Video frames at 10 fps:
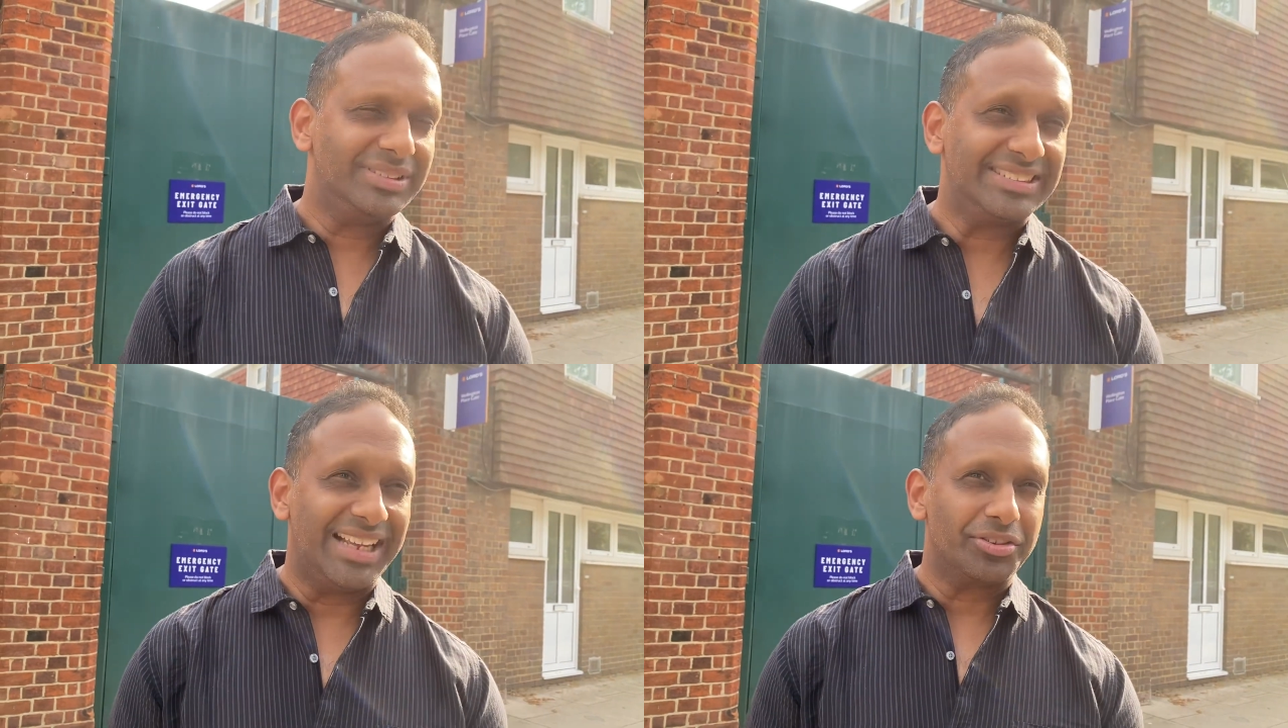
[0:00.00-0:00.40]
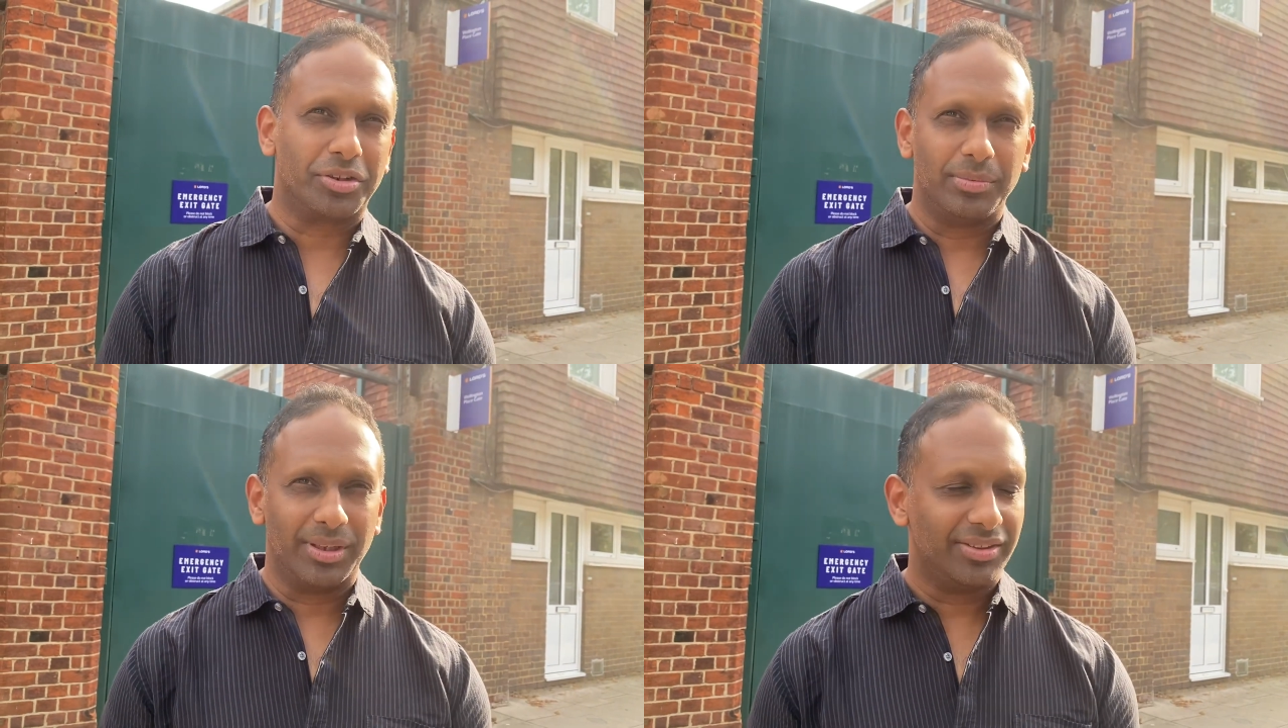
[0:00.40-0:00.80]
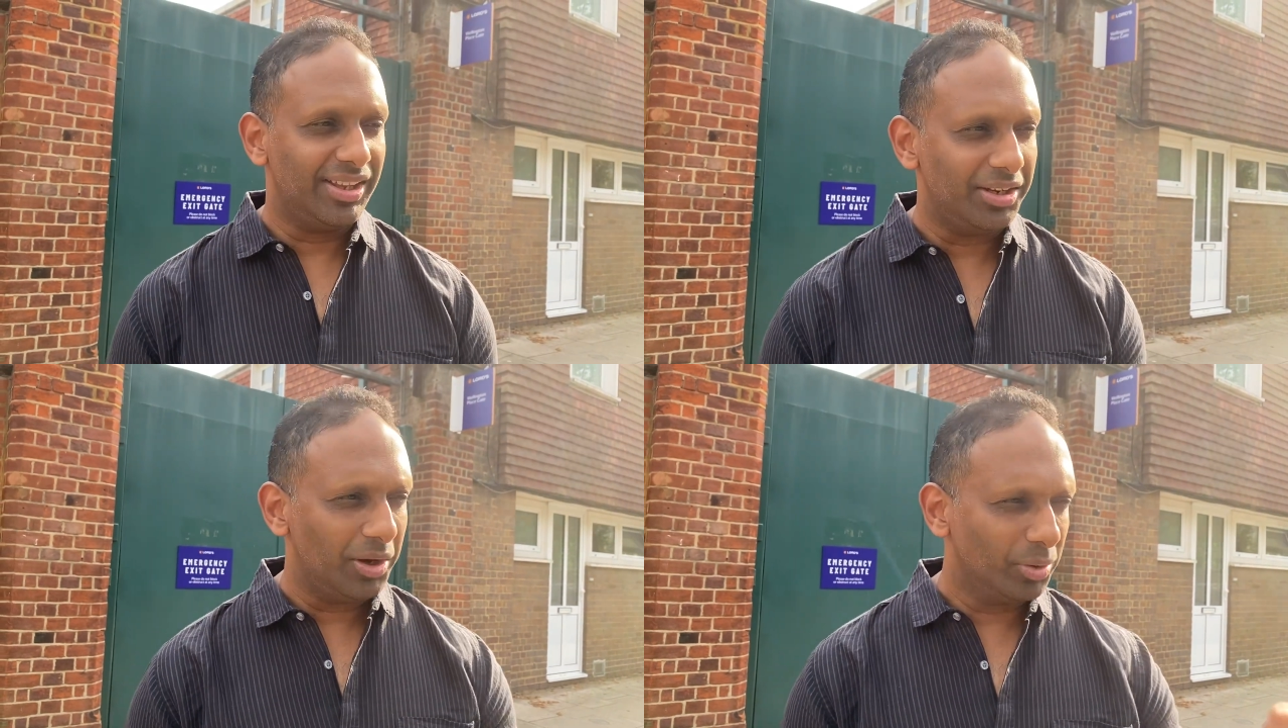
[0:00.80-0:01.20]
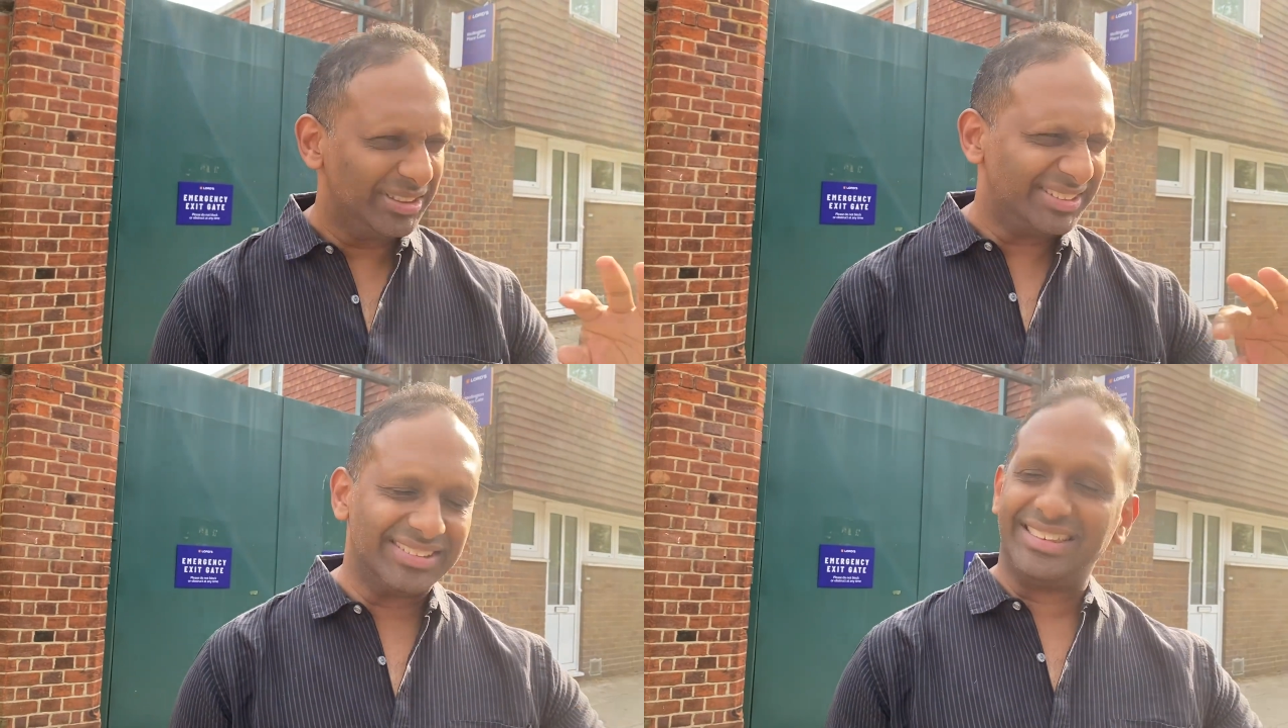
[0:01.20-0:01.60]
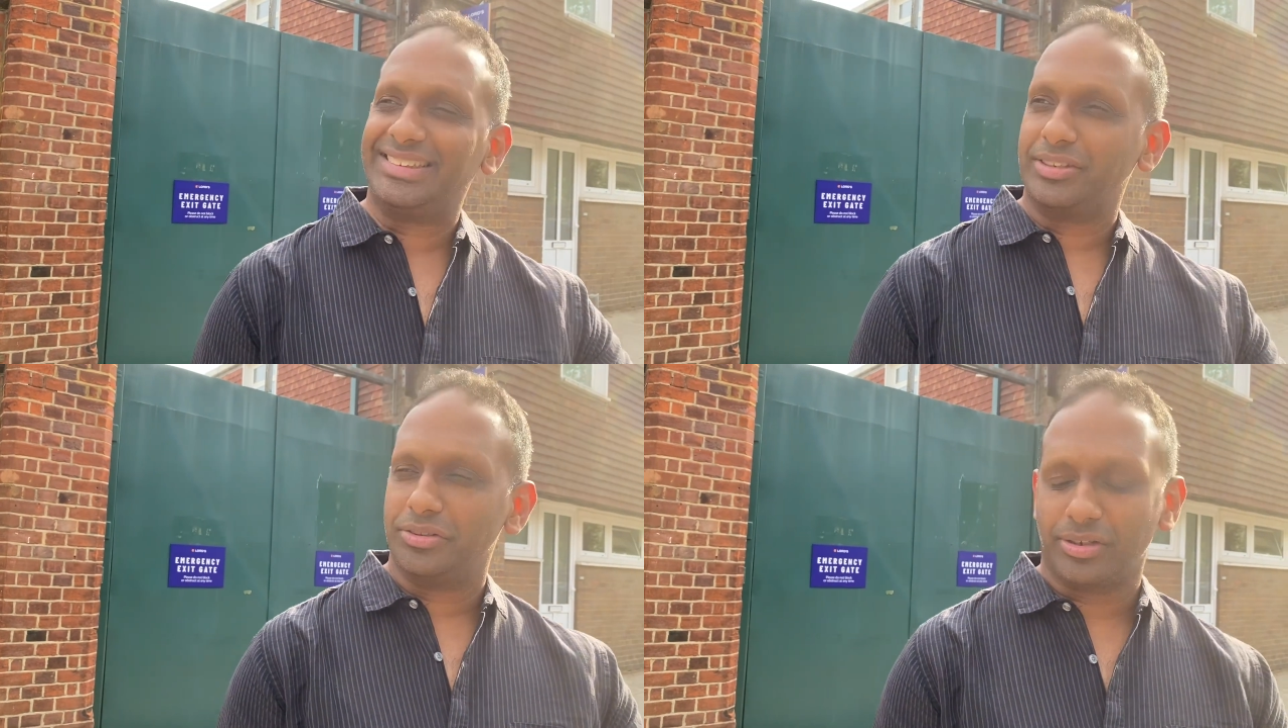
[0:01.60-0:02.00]
the stats group because they know all the
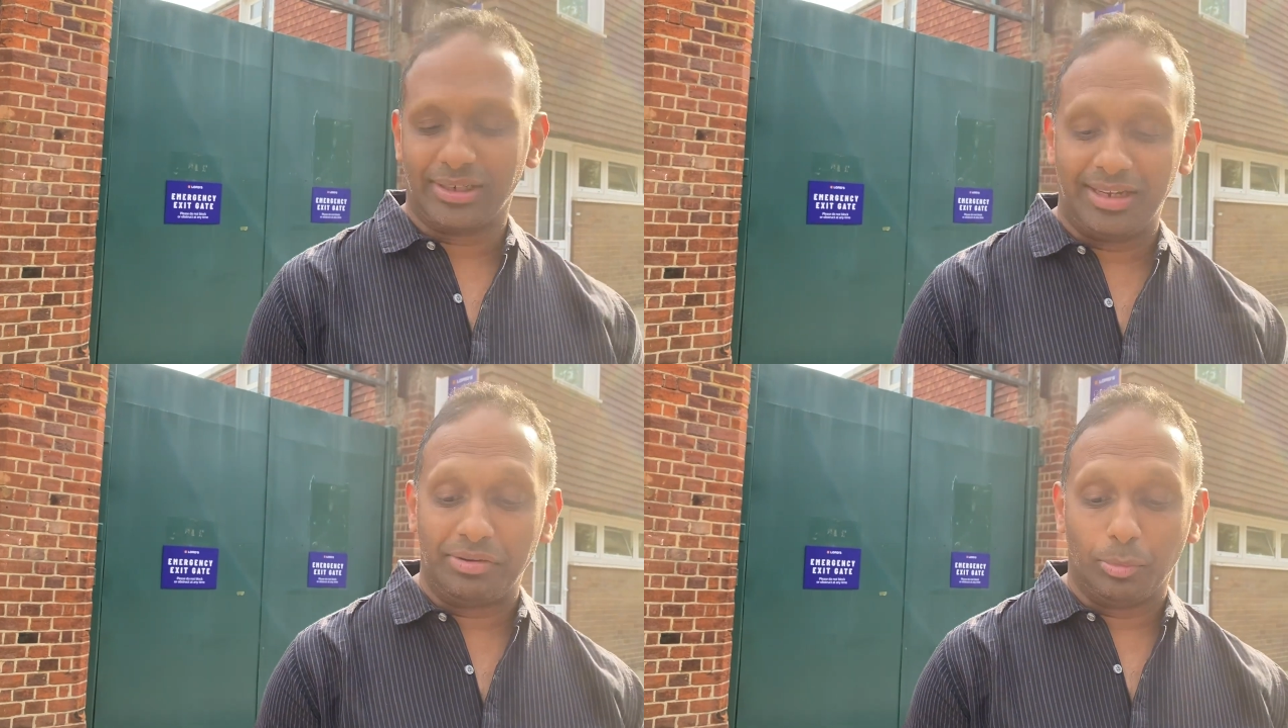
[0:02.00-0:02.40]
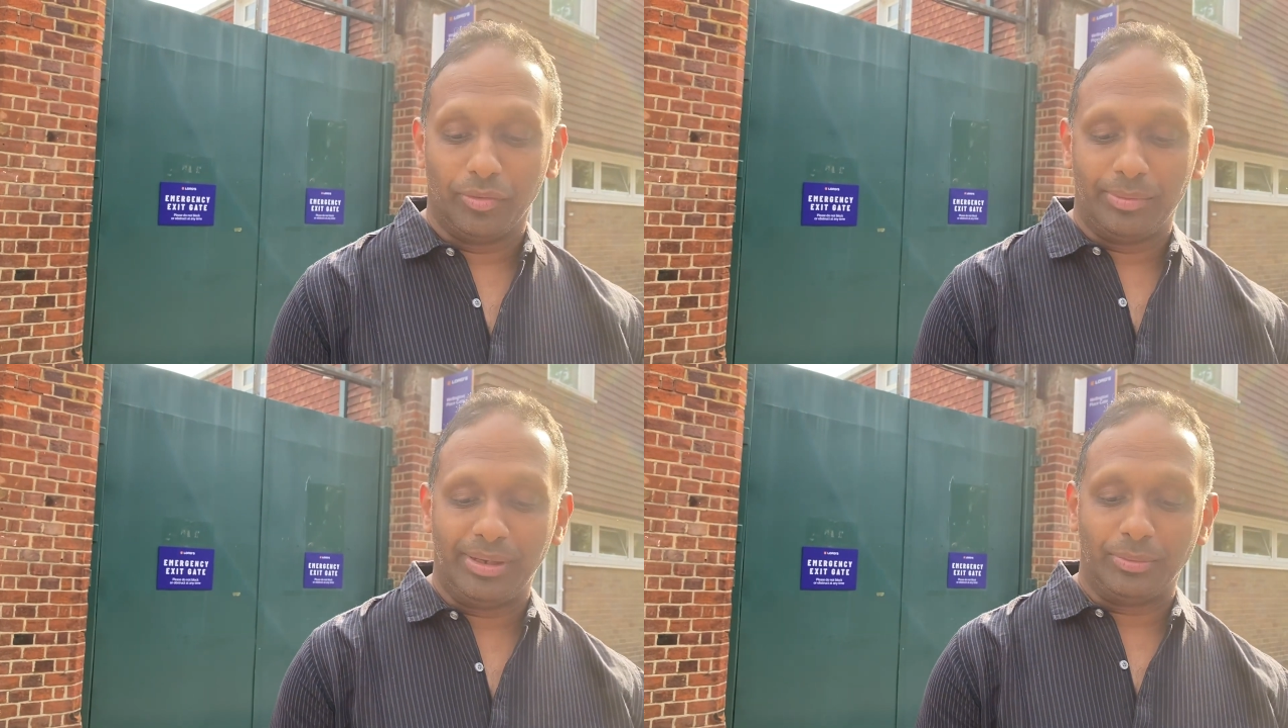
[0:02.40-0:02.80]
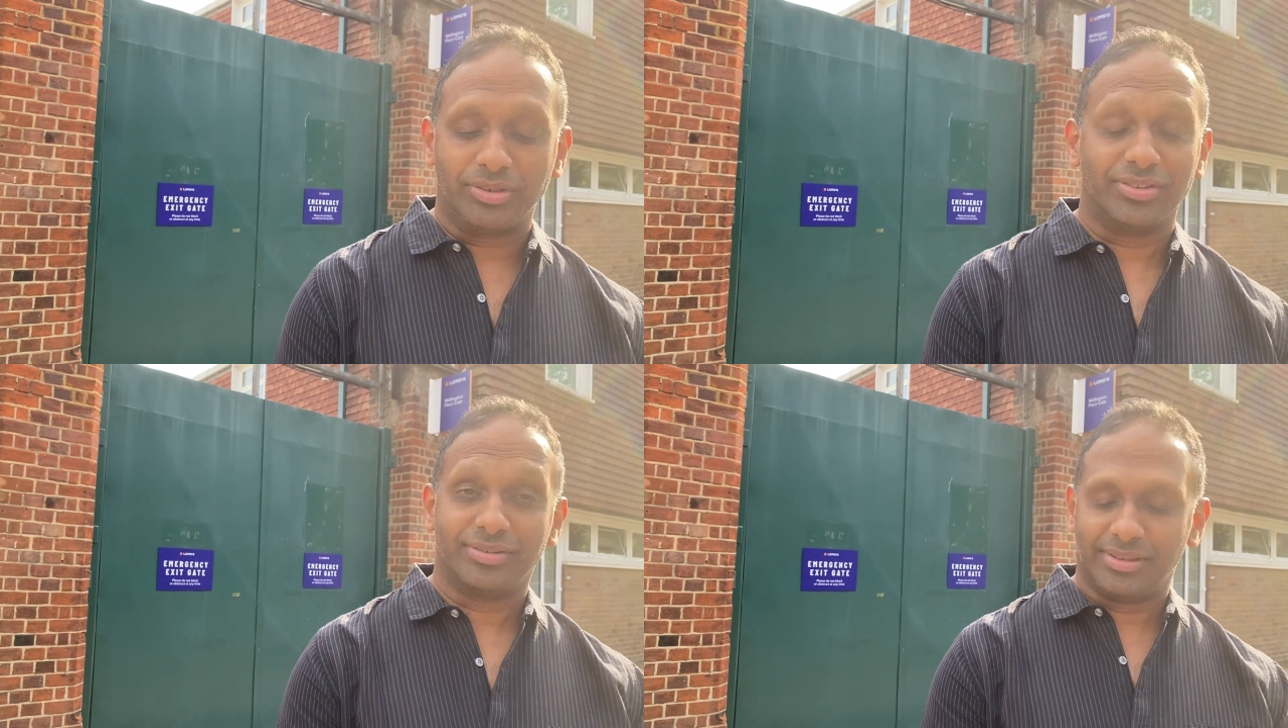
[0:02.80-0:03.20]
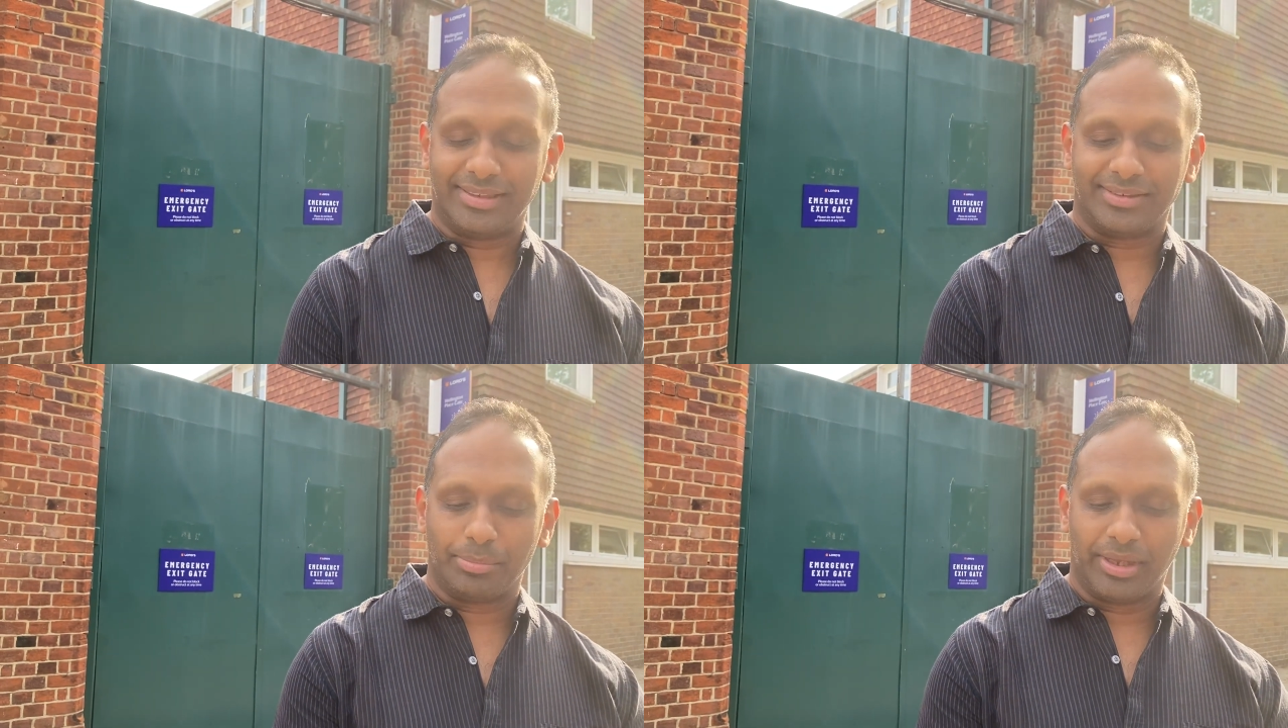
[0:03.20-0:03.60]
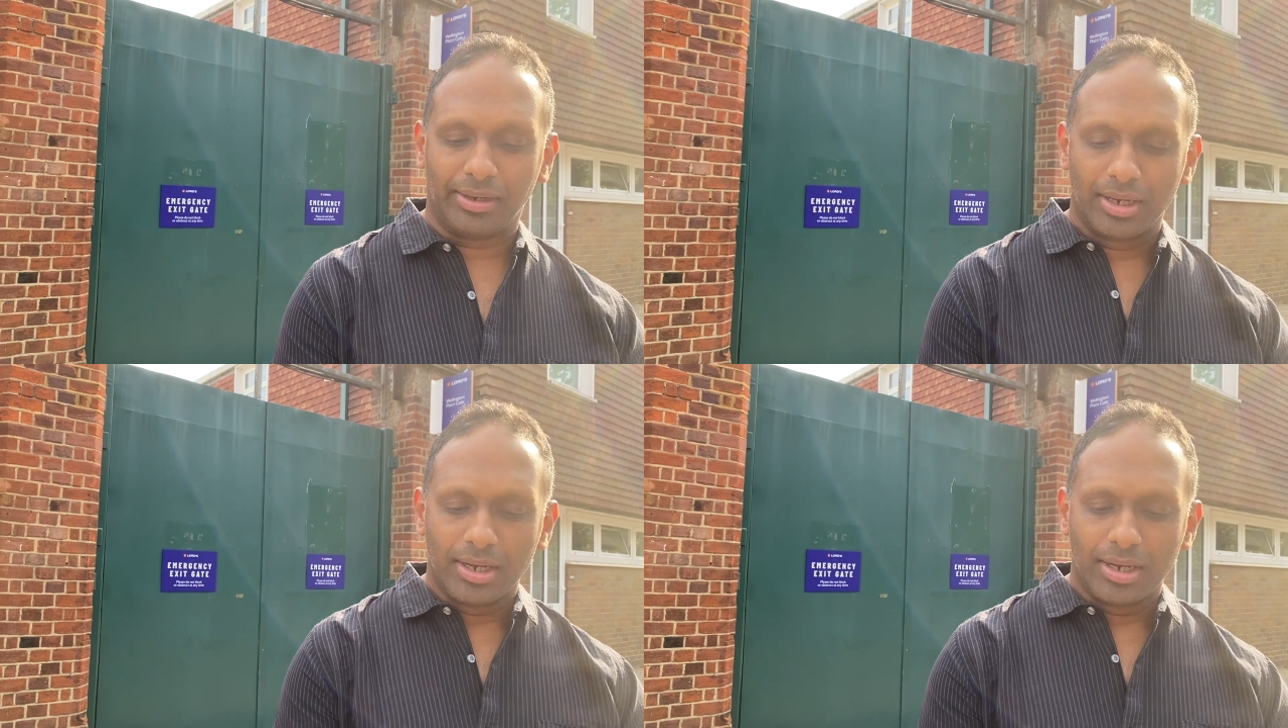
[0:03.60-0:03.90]
statistics of cricket, even more than me, which is saying something.